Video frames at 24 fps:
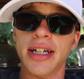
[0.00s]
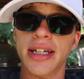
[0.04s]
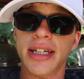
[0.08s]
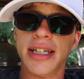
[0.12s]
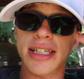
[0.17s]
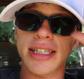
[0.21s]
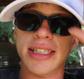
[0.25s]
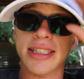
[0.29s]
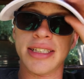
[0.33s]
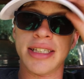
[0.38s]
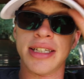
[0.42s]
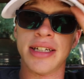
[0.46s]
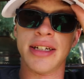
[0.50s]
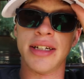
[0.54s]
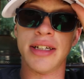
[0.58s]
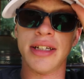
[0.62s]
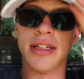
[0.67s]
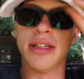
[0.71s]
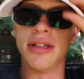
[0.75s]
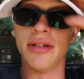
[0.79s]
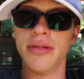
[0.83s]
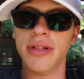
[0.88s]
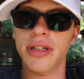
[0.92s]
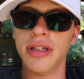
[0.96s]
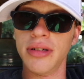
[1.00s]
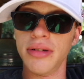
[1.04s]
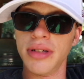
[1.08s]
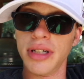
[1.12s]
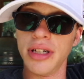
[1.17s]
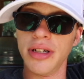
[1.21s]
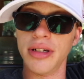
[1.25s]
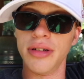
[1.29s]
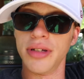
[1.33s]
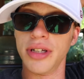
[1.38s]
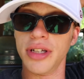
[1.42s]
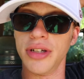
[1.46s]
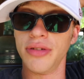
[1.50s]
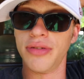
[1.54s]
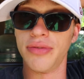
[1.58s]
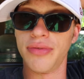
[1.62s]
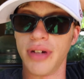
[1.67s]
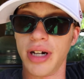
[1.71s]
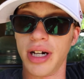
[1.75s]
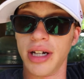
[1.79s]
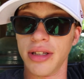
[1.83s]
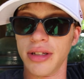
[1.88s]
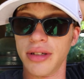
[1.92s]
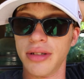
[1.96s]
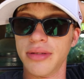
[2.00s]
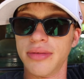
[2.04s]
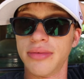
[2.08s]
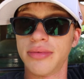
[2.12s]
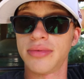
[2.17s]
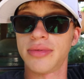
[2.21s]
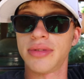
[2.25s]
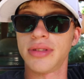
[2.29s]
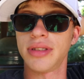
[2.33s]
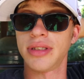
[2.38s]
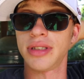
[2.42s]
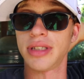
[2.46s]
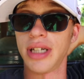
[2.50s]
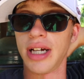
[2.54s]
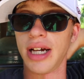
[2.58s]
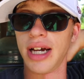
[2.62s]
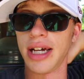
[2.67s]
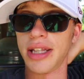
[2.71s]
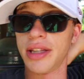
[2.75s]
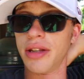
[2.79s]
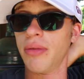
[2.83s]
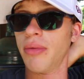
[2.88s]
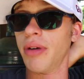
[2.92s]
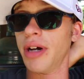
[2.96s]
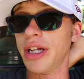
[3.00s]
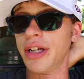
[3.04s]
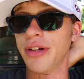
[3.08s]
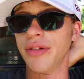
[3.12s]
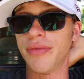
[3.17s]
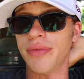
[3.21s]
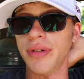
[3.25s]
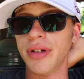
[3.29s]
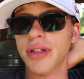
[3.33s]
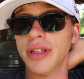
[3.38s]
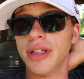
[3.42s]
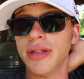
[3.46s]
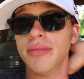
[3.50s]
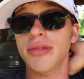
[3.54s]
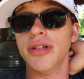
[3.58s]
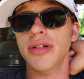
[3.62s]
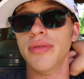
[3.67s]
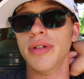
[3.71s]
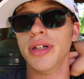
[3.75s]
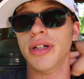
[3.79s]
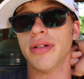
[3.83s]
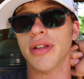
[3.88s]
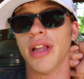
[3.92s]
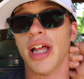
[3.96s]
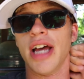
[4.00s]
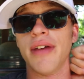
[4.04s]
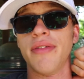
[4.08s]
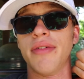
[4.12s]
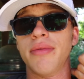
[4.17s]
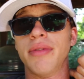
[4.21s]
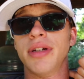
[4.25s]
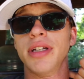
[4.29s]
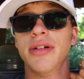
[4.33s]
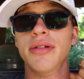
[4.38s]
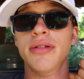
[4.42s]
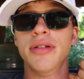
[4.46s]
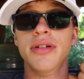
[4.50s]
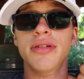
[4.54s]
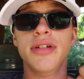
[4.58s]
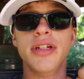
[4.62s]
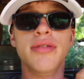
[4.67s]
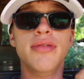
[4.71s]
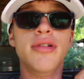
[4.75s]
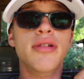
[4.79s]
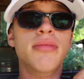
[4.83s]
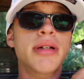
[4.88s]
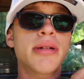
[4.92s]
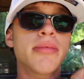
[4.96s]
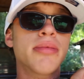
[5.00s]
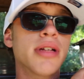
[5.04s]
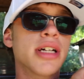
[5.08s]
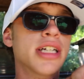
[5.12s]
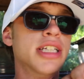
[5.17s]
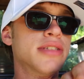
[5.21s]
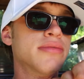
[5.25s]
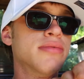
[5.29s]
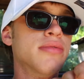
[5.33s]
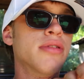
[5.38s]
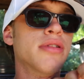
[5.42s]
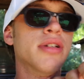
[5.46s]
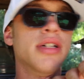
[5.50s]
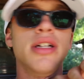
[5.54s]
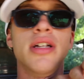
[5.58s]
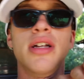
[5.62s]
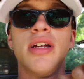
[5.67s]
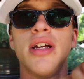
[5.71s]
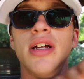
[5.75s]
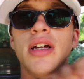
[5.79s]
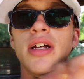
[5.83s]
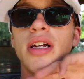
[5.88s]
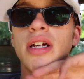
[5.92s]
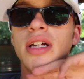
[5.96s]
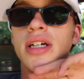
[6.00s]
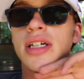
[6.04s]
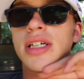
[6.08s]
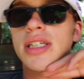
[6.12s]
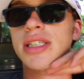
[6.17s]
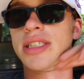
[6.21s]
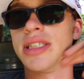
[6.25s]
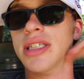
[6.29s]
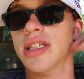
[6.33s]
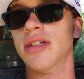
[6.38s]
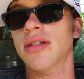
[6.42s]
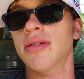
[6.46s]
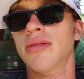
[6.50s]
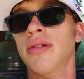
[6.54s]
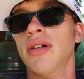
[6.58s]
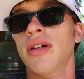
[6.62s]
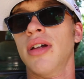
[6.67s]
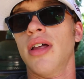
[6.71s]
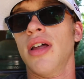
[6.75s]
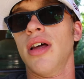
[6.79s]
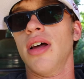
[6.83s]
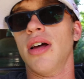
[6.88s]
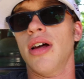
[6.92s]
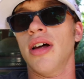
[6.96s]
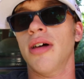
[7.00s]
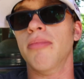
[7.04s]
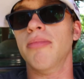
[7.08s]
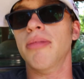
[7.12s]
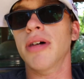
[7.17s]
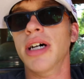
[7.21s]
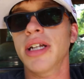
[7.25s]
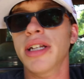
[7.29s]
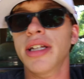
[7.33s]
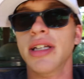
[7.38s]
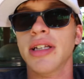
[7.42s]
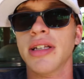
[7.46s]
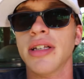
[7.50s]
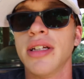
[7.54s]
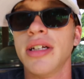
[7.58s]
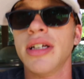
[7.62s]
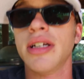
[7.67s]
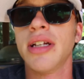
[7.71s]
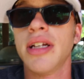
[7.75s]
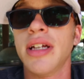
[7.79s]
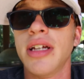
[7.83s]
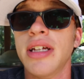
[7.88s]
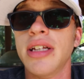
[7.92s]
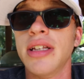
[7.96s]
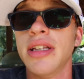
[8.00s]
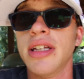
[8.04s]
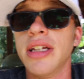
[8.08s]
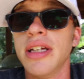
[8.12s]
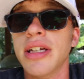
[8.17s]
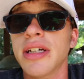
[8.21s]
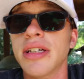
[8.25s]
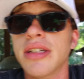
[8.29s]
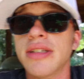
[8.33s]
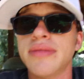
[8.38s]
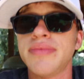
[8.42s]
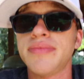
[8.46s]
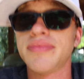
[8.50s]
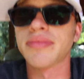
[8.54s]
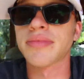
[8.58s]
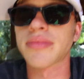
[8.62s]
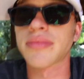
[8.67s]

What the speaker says: It is, you do you follow God the way you feel Him move in your life, and when you do, you will be blessed for it. So, abundantly in the end.